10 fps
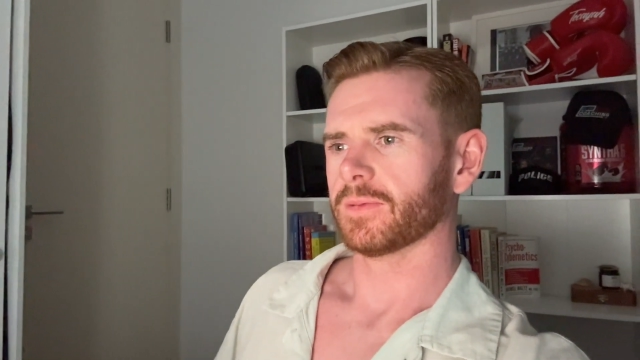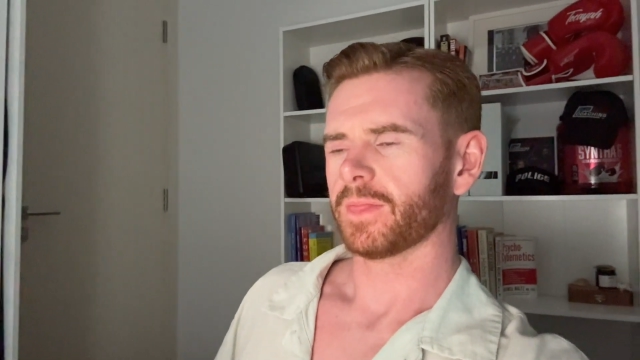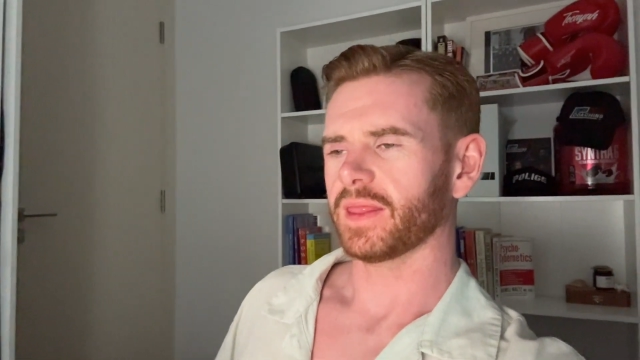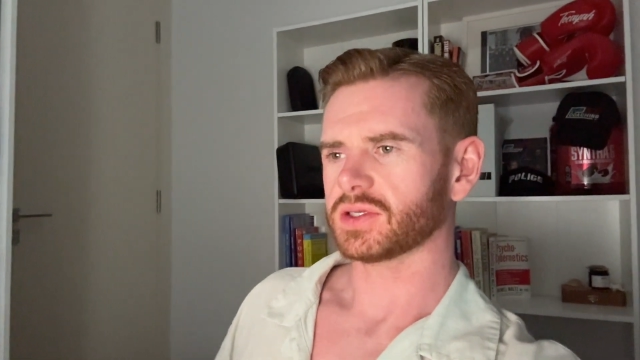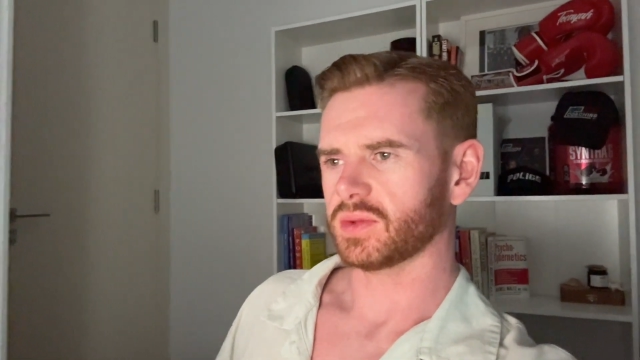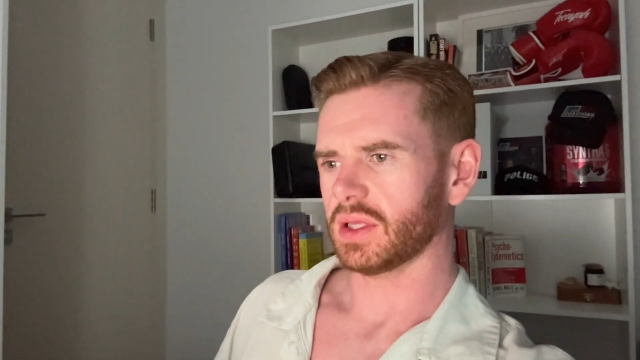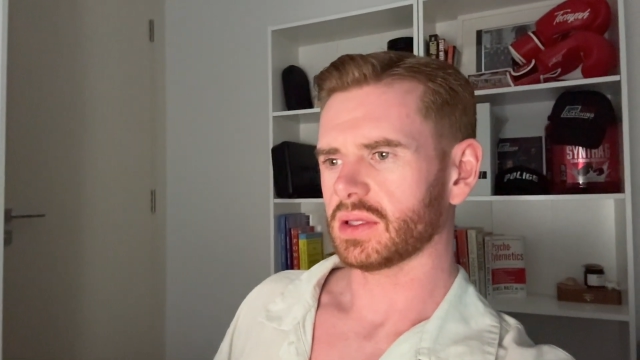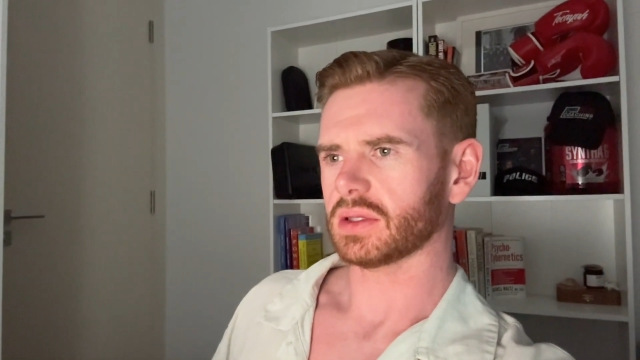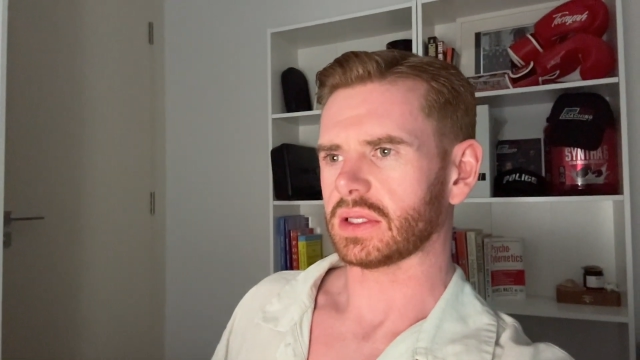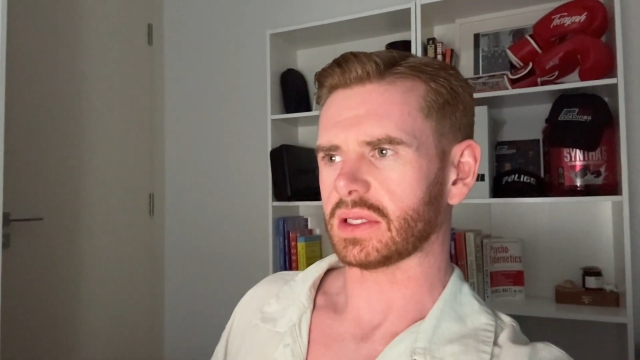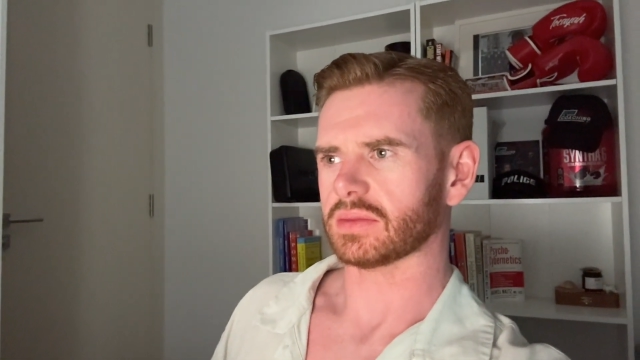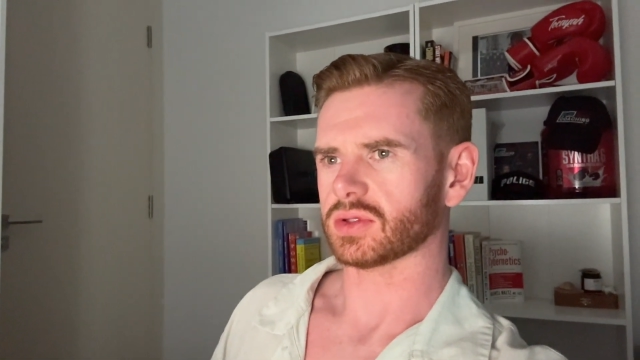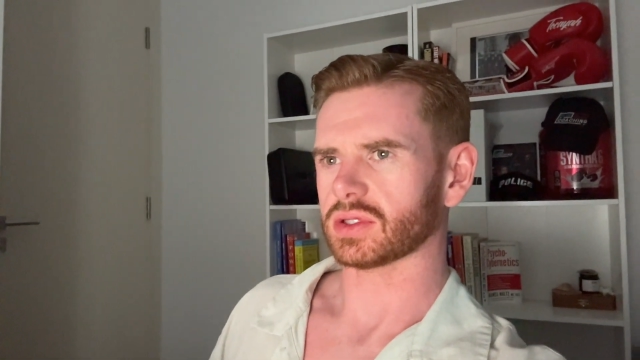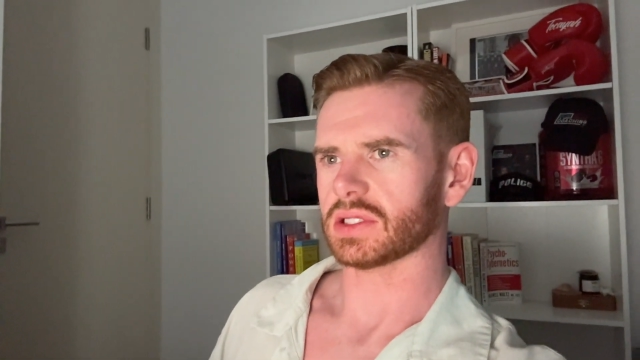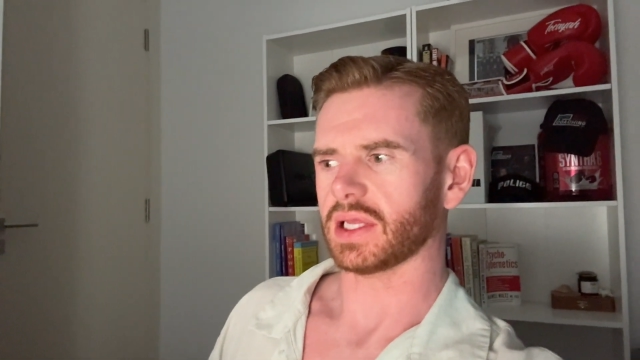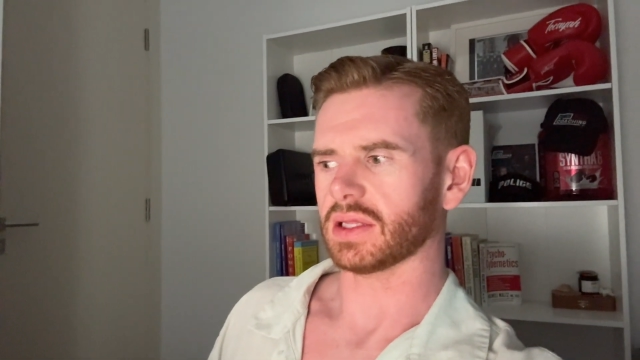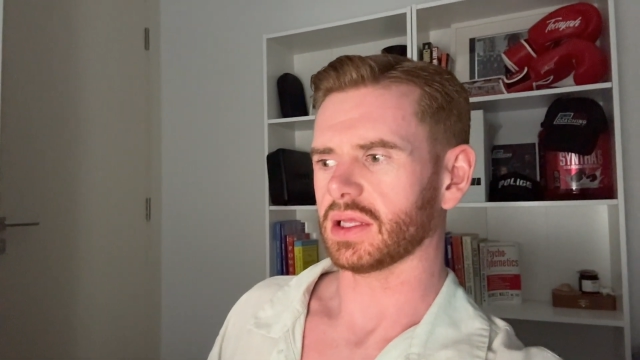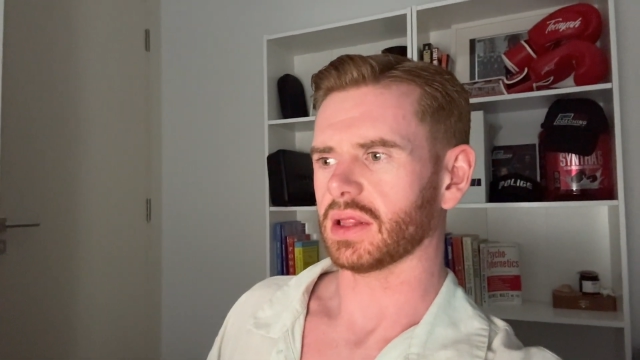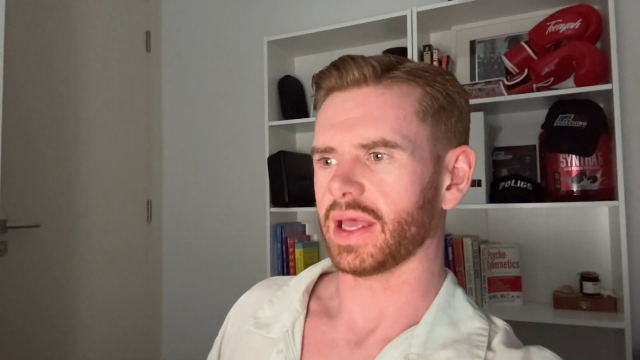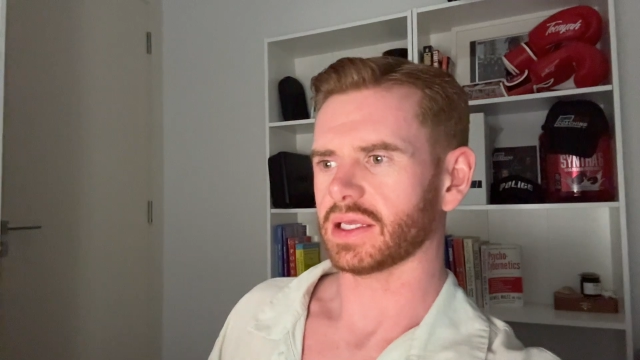this week, so slightly
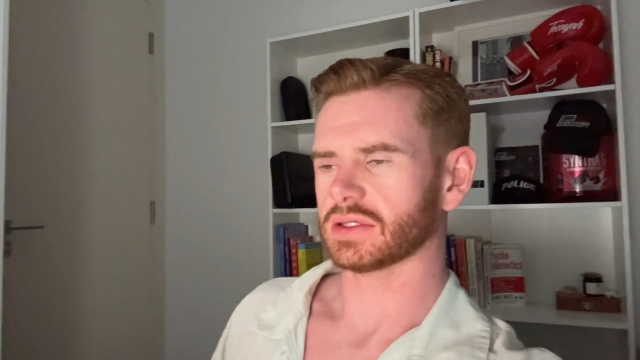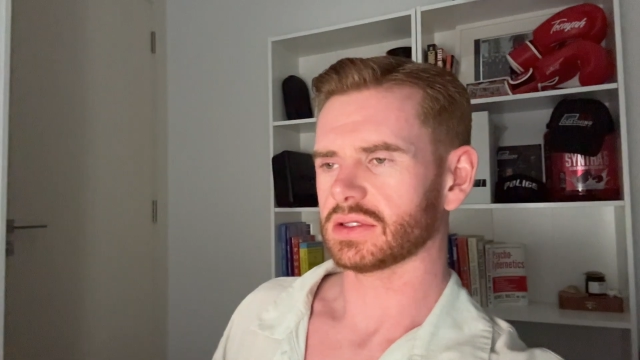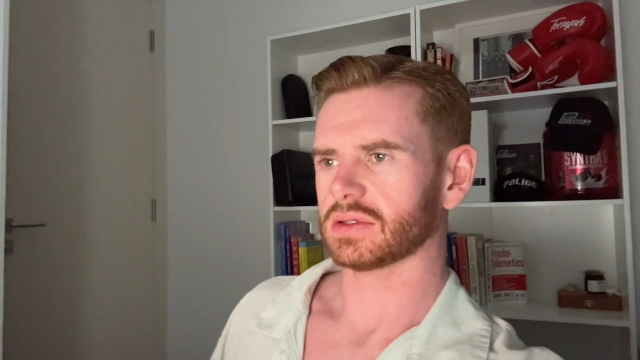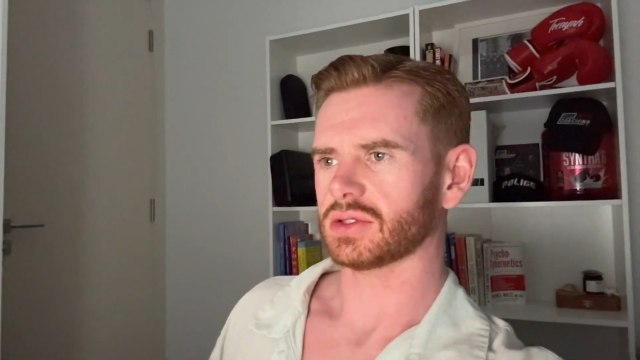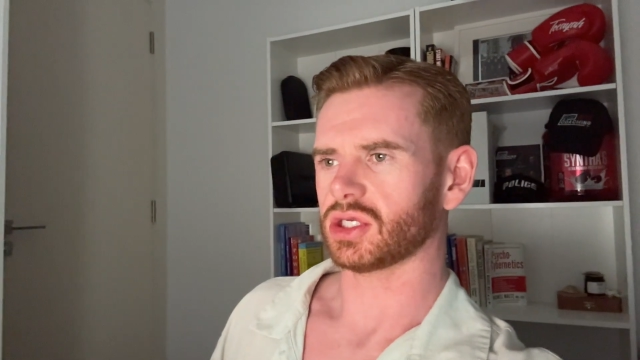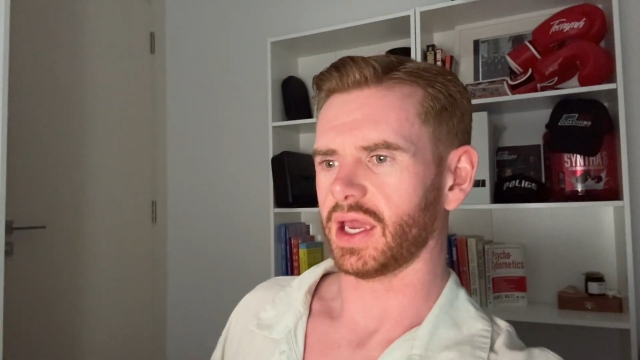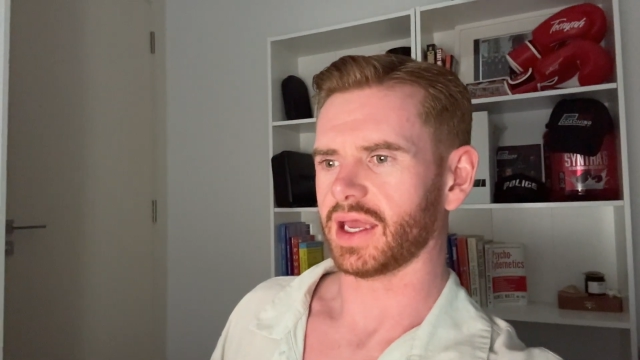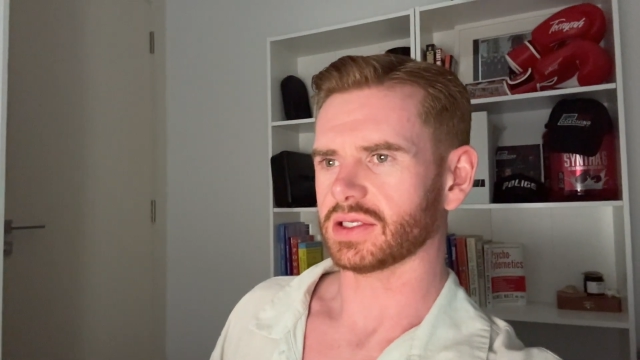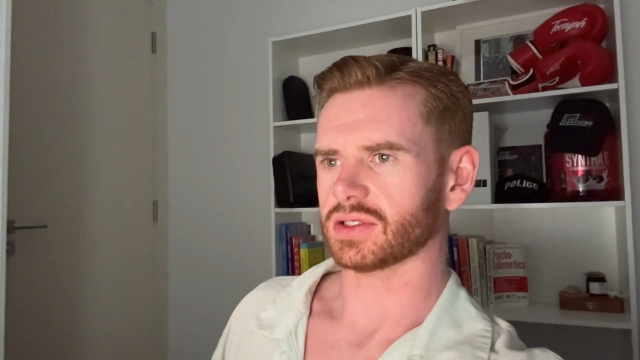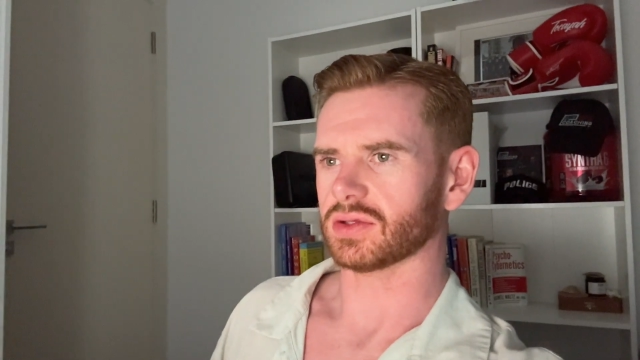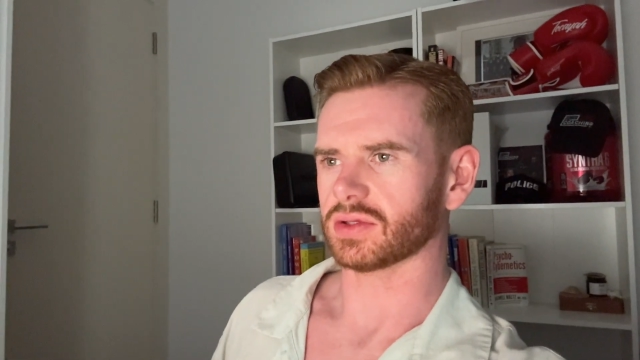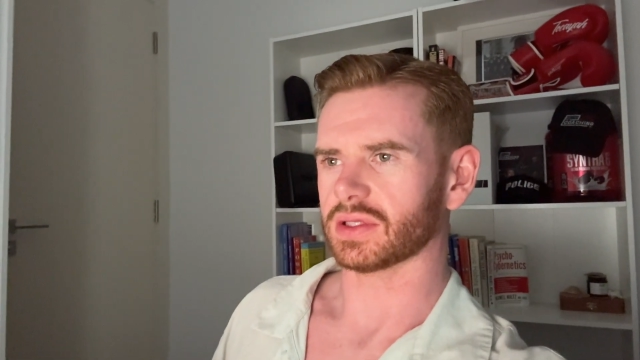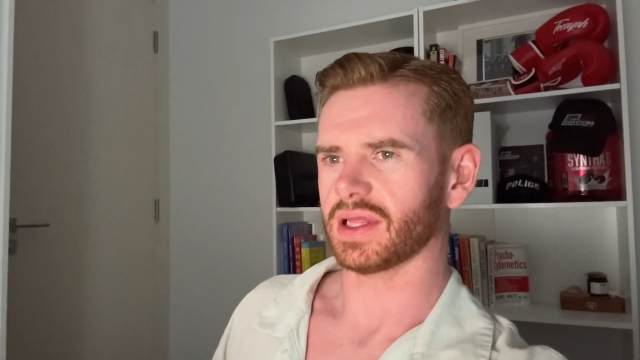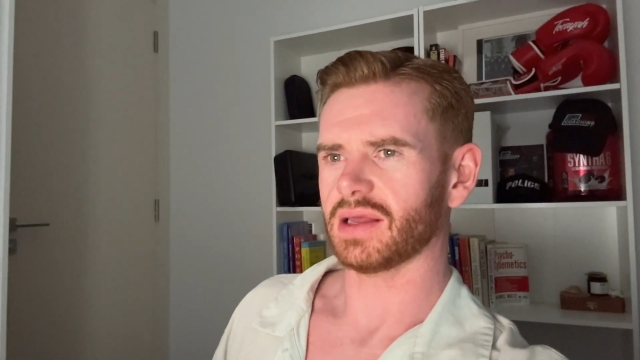less check-ins to do today,